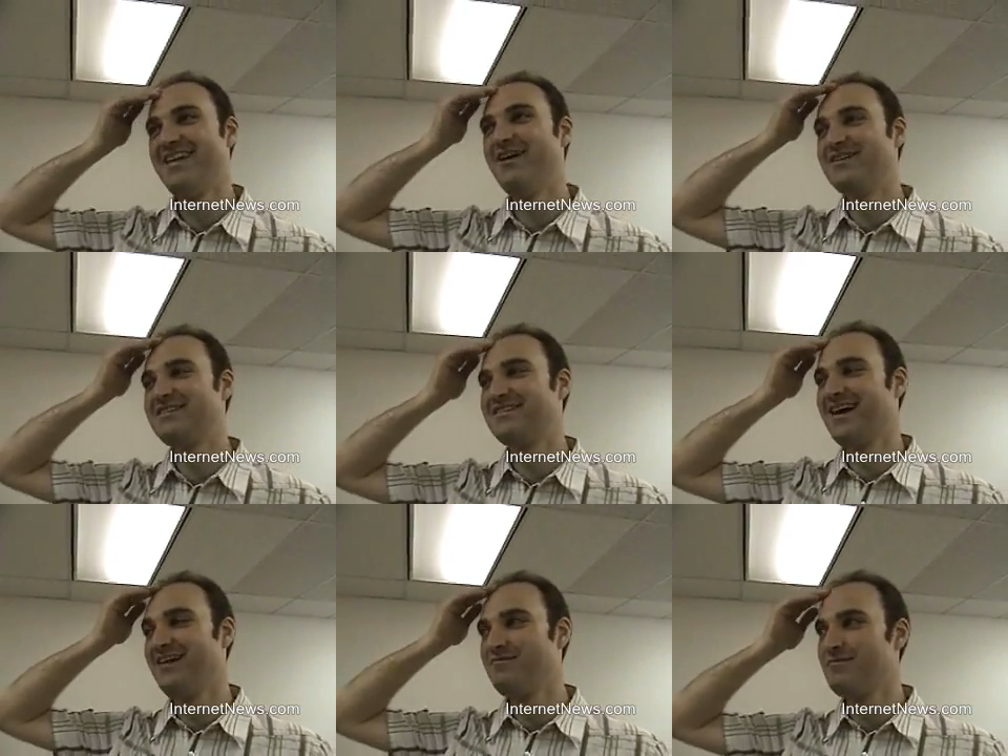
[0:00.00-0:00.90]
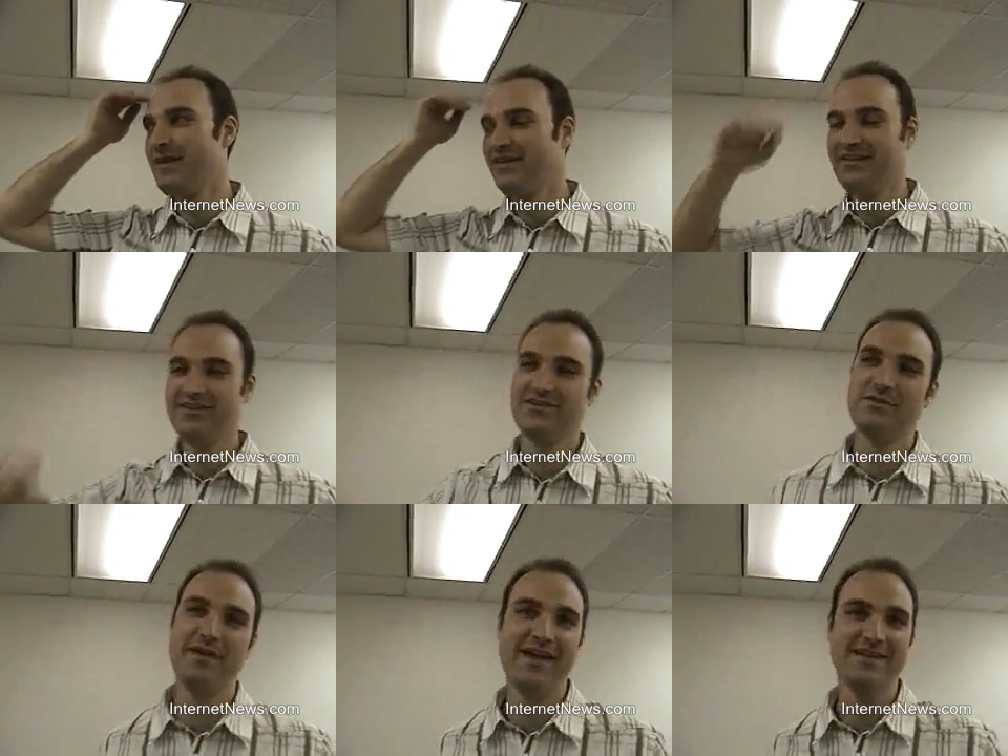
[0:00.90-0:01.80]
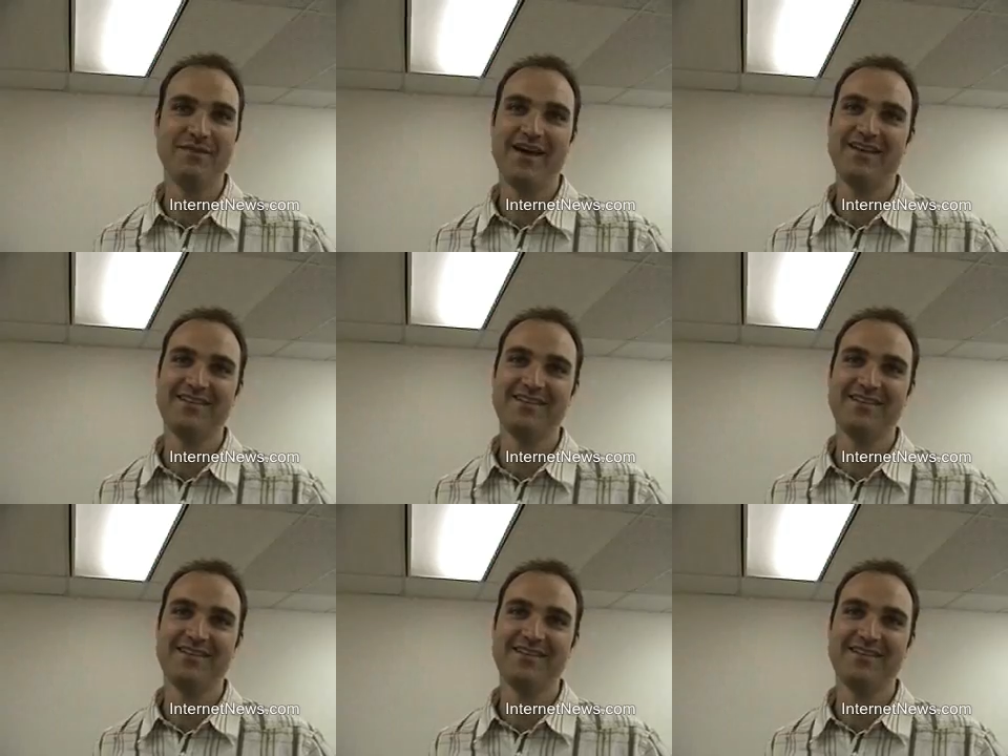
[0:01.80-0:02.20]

No, it's um, mailing lists are a pain, man.